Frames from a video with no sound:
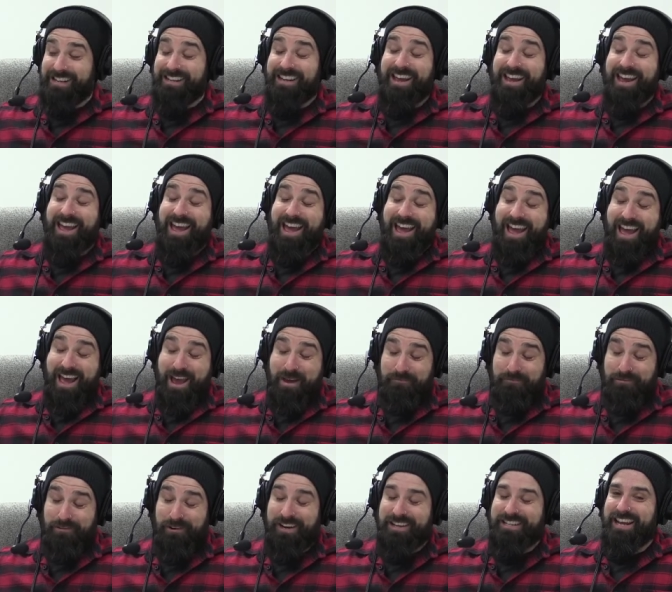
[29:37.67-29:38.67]
Yeah,
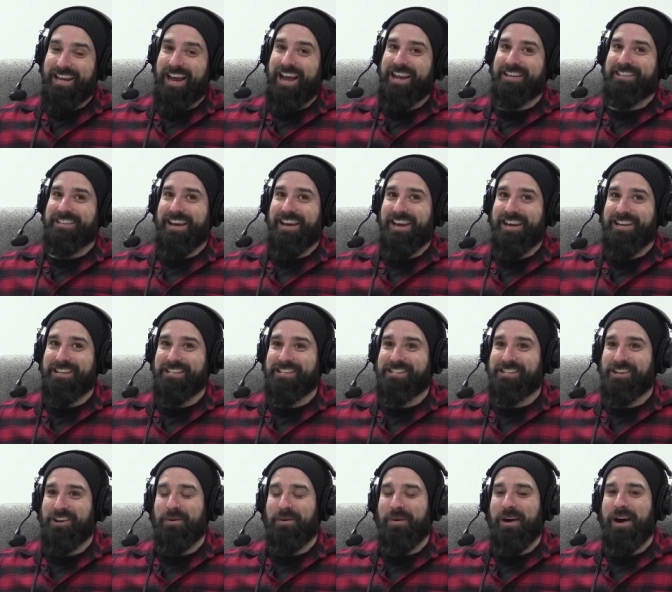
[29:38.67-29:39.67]
pre-tat days.
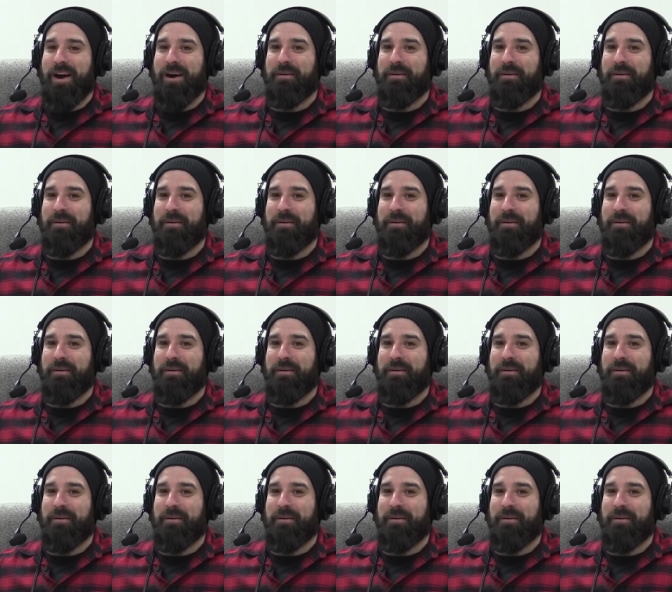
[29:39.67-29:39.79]
So